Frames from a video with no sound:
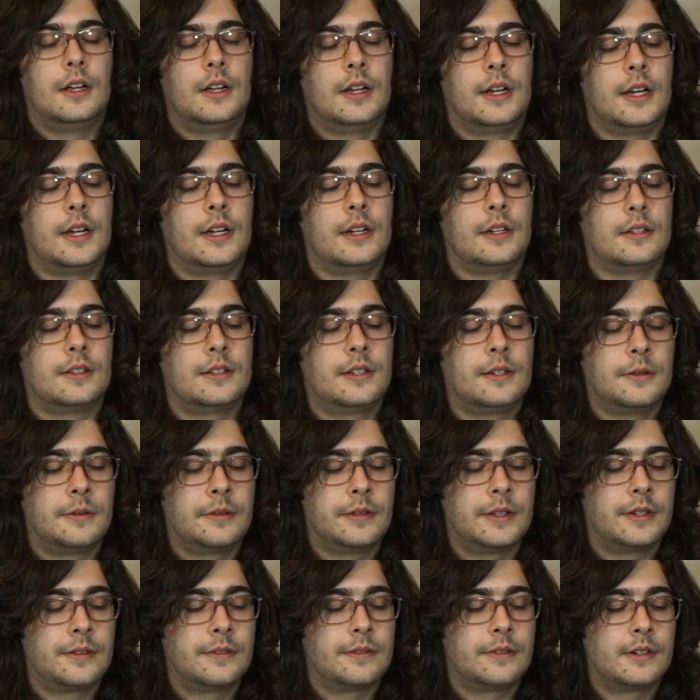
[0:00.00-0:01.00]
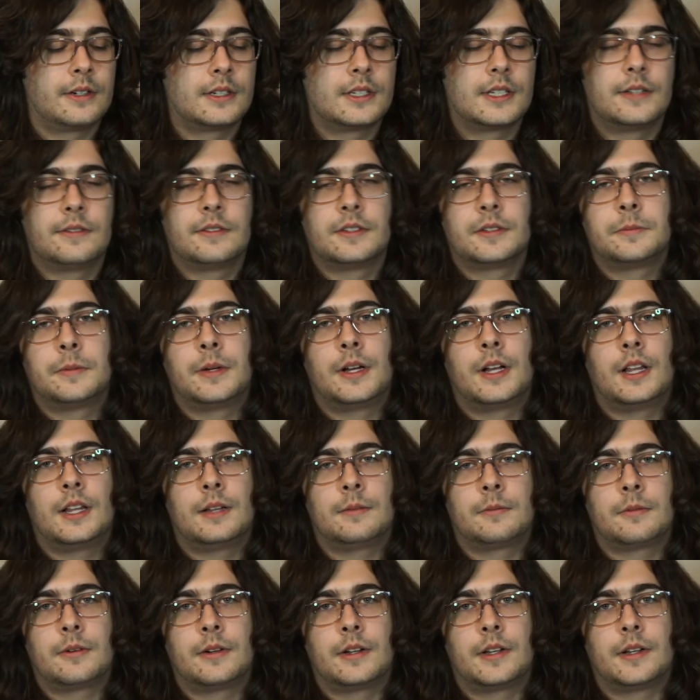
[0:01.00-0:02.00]
And the only first level spell
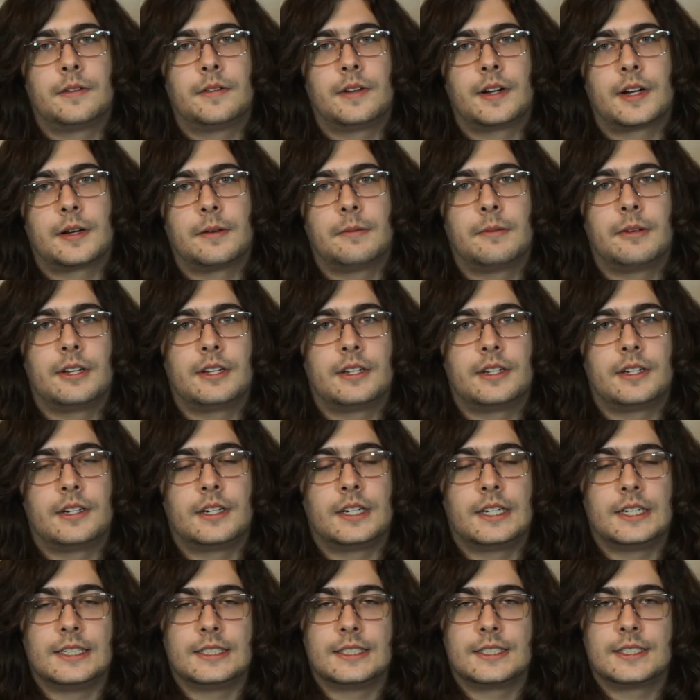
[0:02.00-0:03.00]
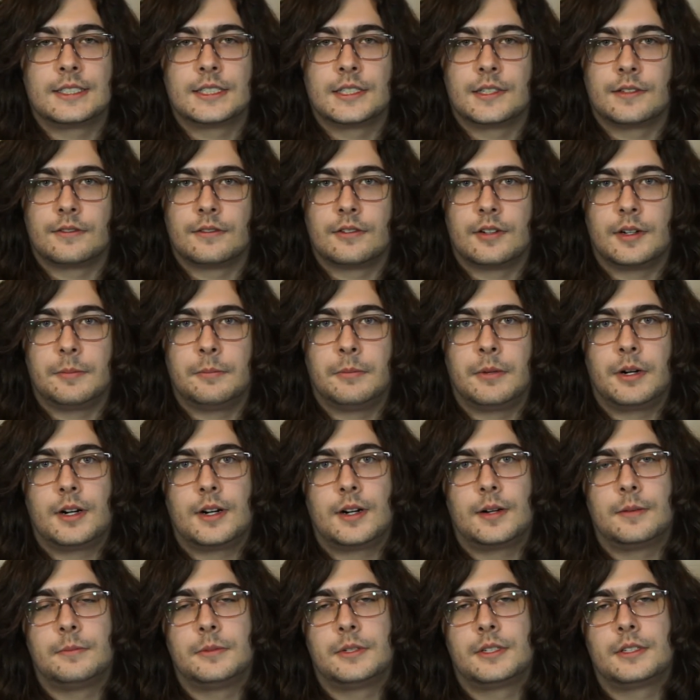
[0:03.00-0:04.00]
I'm going to recommend here is Silvery
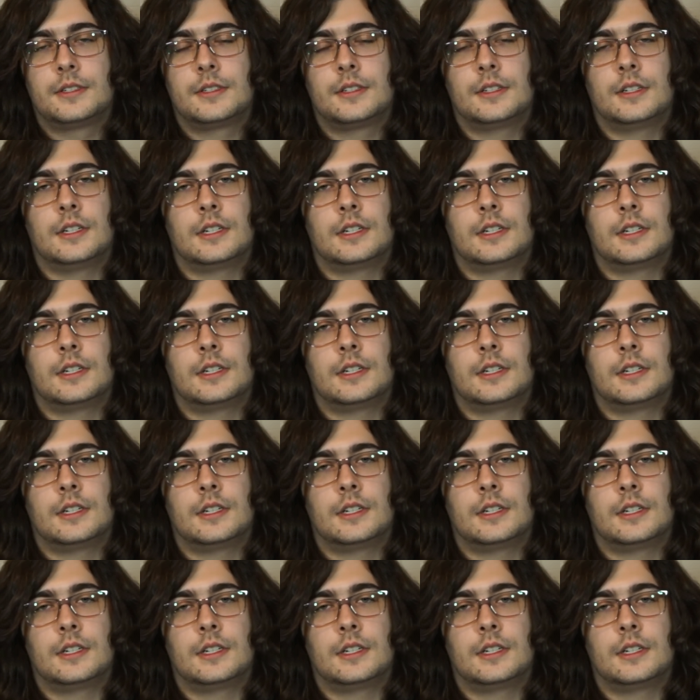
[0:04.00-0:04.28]
Barbs.